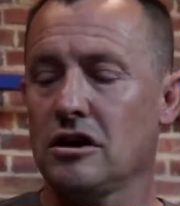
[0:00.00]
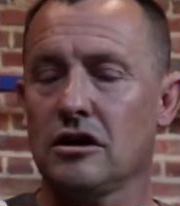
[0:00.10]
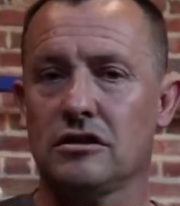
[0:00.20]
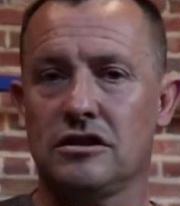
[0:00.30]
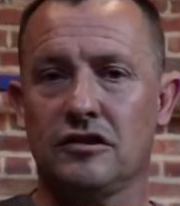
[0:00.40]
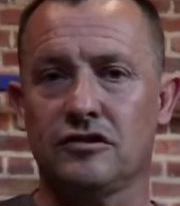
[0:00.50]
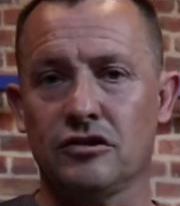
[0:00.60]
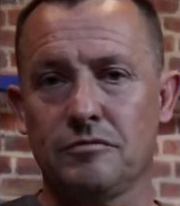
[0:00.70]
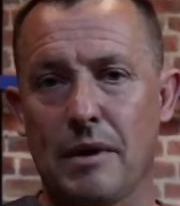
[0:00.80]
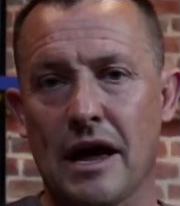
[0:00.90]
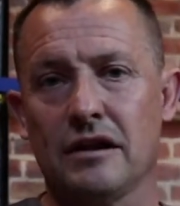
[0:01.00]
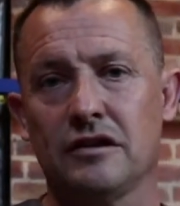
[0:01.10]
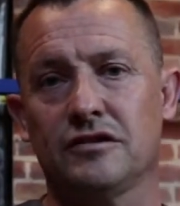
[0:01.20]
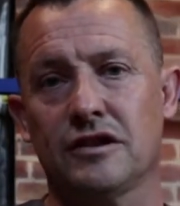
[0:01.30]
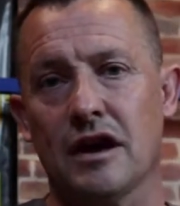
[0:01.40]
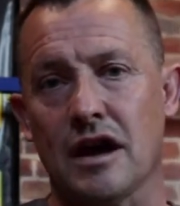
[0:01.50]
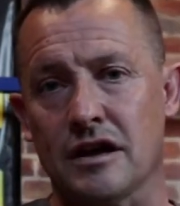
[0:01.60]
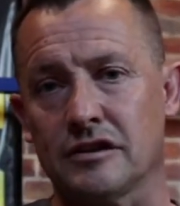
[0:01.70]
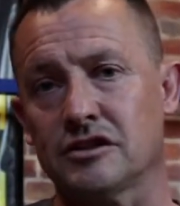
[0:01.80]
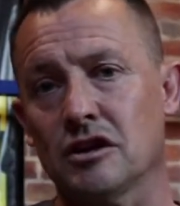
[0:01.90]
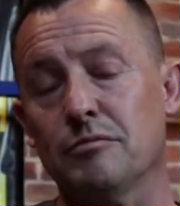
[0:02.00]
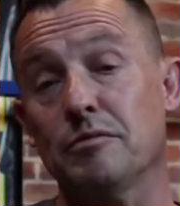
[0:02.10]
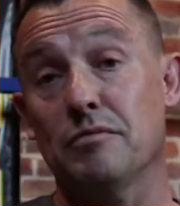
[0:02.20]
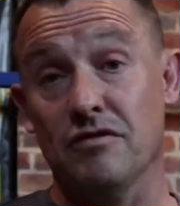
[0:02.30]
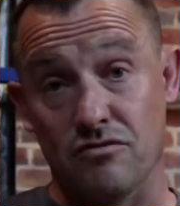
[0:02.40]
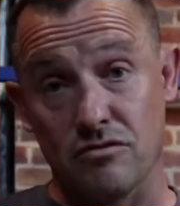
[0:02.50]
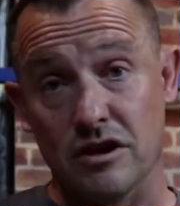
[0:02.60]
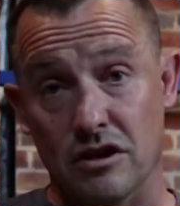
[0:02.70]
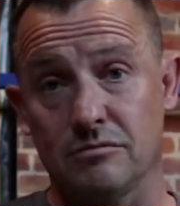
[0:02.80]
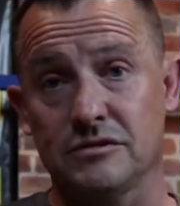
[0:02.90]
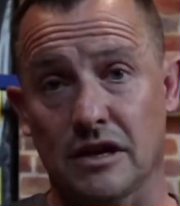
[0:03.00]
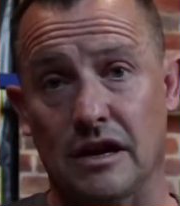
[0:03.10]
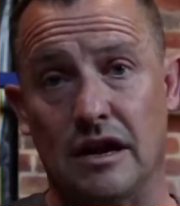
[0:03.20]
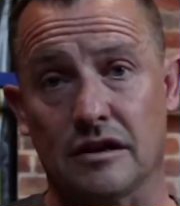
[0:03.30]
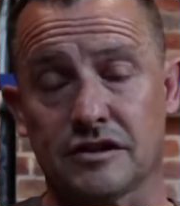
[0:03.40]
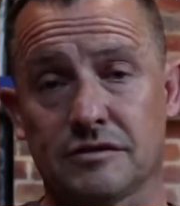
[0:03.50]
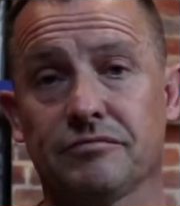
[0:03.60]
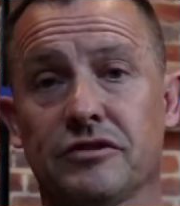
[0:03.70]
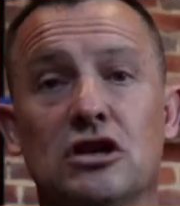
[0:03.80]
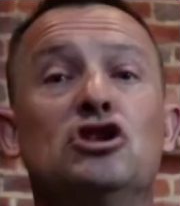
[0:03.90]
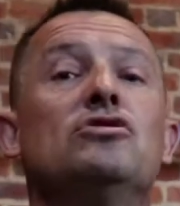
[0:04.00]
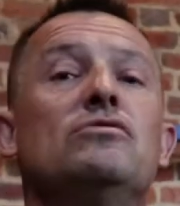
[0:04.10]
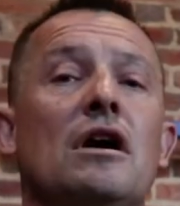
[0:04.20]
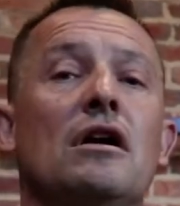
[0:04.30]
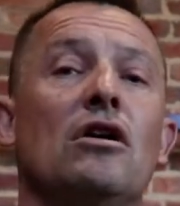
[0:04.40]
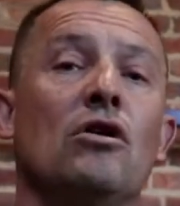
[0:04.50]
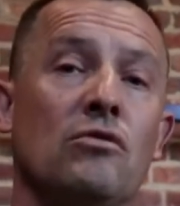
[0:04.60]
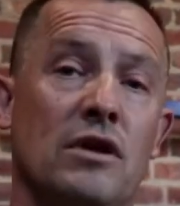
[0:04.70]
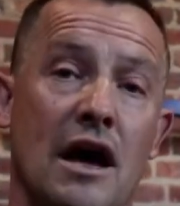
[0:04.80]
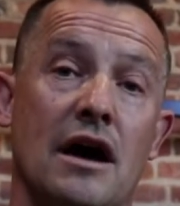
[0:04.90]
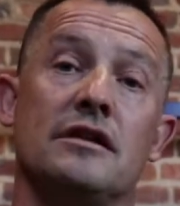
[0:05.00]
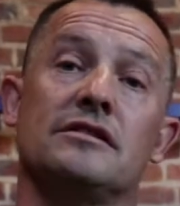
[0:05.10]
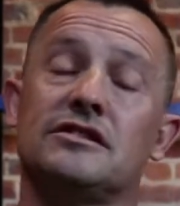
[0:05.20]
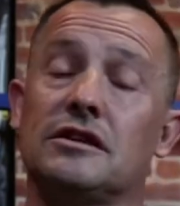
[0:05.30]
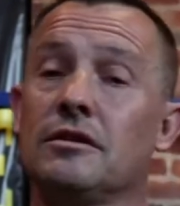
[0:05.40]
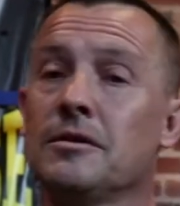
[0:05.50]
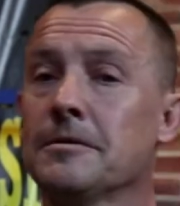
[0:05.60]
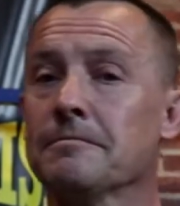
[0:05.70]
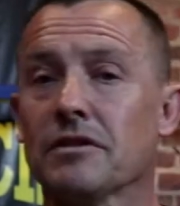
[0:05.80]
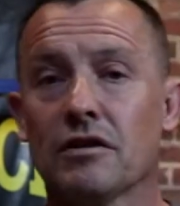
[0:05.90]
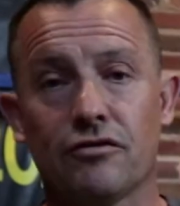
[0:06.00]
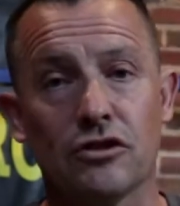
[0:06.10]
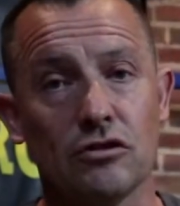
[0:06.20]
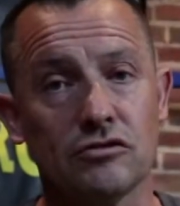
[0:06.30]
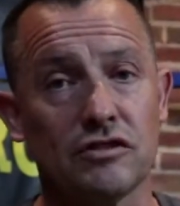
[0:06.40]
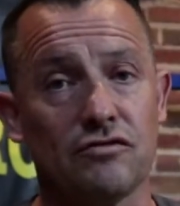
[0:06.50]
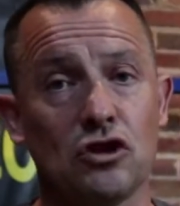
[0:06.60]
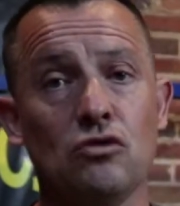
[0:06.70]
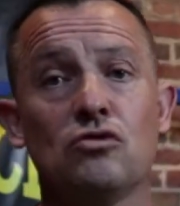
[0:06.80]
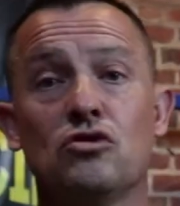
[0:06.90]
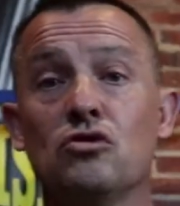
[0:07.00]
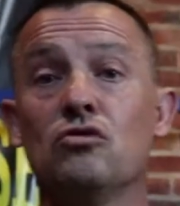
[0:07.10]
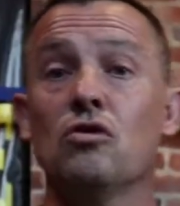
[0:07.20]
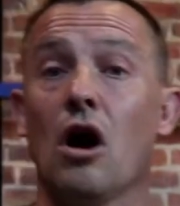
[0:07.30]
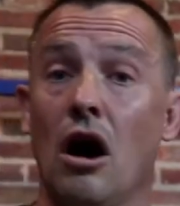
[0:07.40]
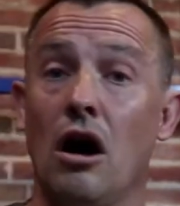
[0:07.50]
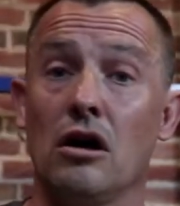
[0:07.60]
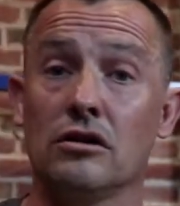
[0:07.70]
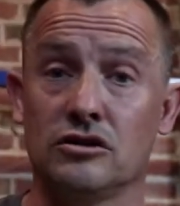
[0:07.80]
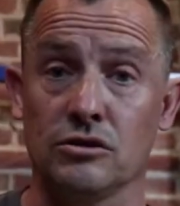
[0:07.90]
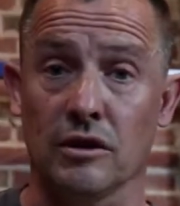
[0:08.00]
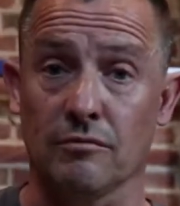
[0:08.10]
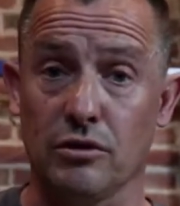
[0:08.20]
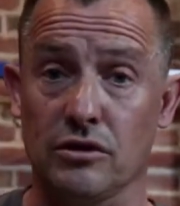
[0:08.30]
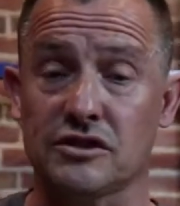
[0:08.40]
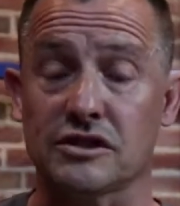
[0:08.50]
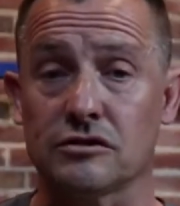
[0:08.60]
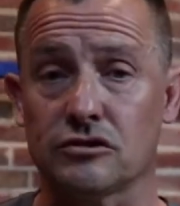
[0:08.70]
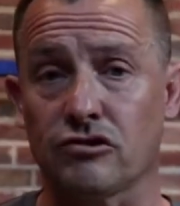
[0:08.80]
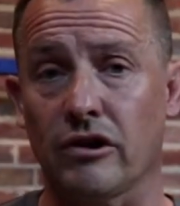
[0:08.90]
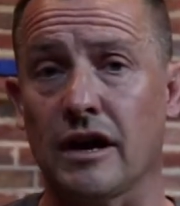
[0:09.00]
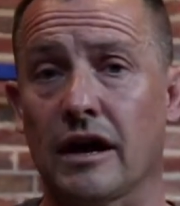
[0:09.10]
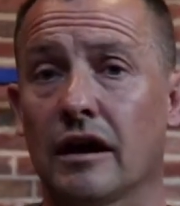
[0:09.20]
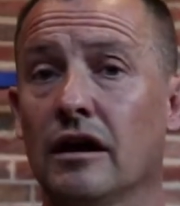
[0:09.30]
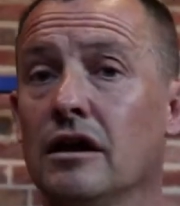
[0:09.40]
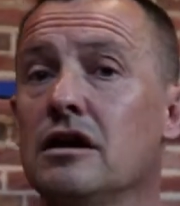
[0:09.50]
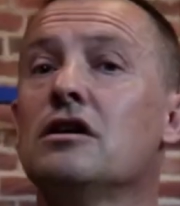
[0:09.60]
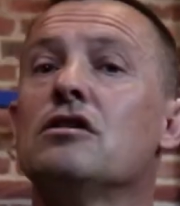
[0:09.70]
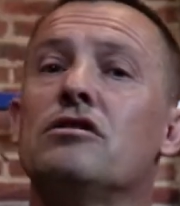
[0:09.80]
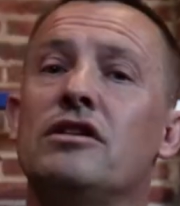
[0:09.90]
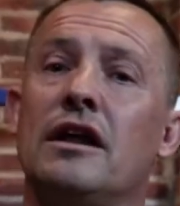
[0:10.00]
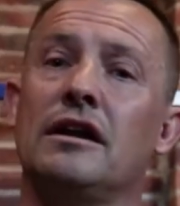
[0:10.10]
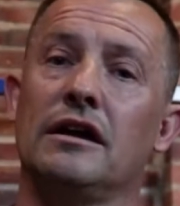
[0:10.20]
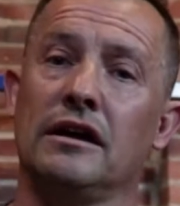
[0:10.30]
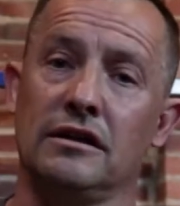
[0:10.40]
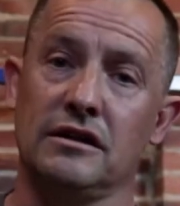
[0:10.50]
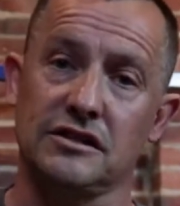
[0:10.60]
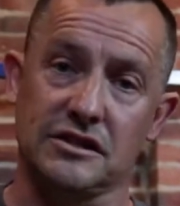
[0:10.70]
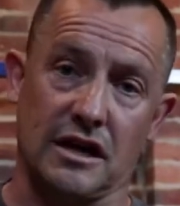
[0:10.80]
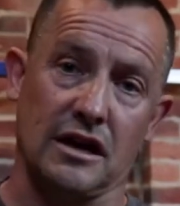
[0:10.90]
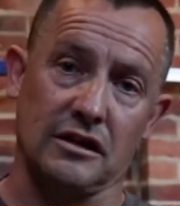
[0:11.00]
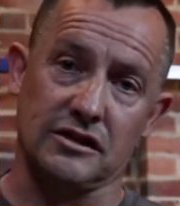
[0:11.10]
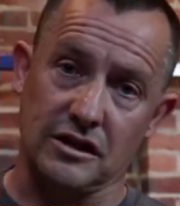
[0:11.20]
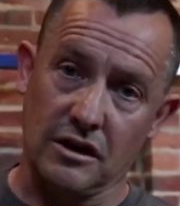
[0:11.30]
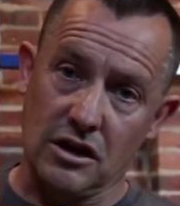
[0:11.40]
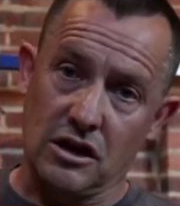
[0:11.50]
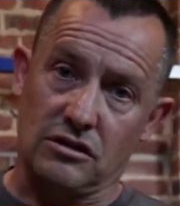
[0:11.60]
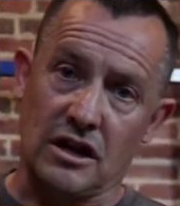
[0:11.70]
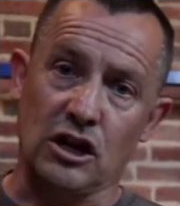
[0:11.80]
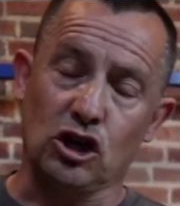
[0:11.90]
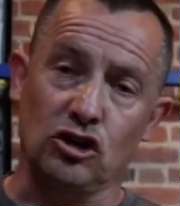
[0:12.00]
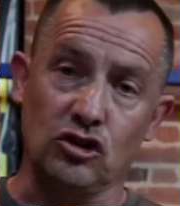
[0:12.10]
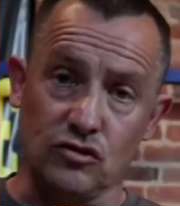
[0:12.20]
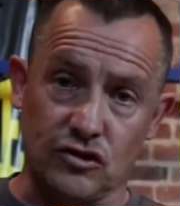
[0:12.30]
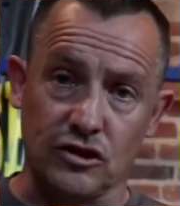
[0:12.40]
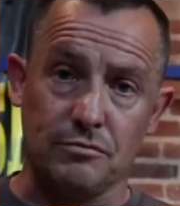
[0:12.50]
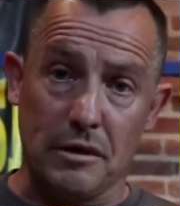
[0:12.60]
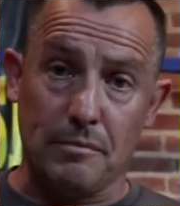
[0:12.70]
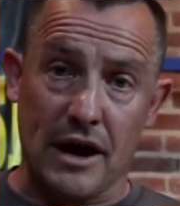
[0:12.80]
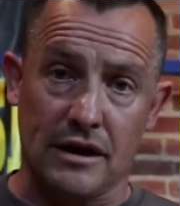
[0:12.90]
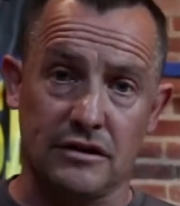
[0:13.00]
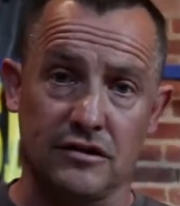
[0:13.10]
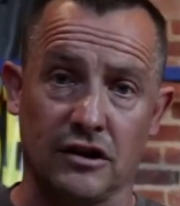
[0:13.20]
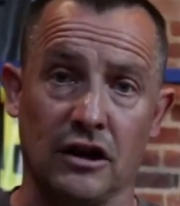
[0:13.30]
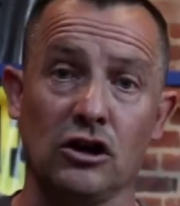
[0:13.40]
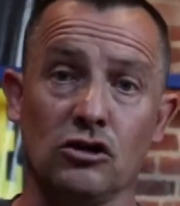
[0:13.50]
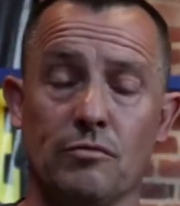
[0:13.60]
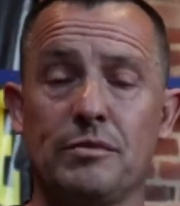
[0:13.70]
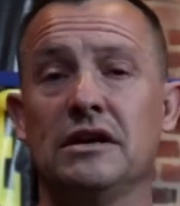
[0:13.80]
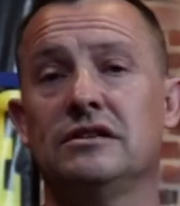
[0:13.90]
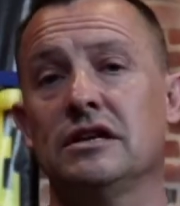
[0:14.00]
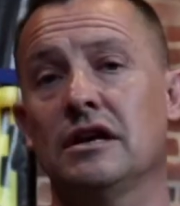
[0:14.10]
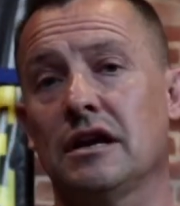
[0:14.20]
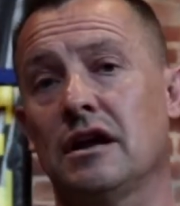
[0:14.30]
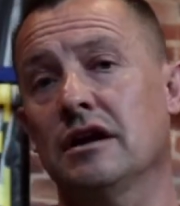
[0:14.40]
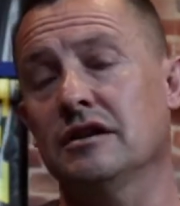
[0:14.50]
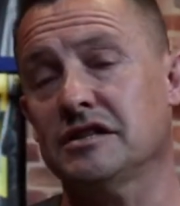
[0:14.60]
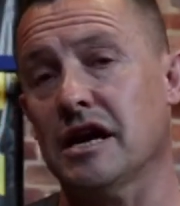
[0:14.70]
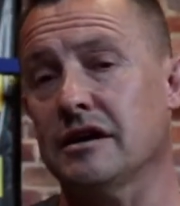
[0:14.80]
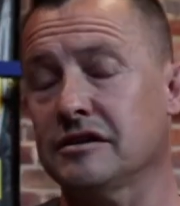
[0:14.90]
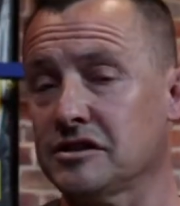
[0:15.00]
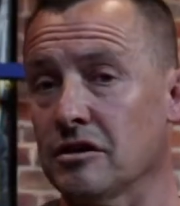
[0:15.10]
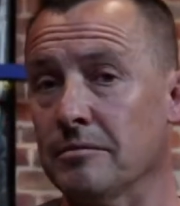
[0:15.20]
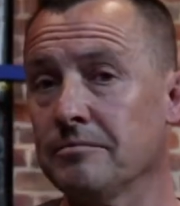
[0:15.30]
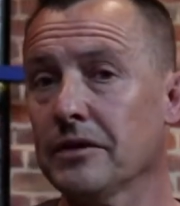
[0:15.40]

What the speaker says: they should bandage their hands up before they come to class. They do their own hands. For those of you who are doing personal training, then in this case, then you should be bandaging your PT client's hands up.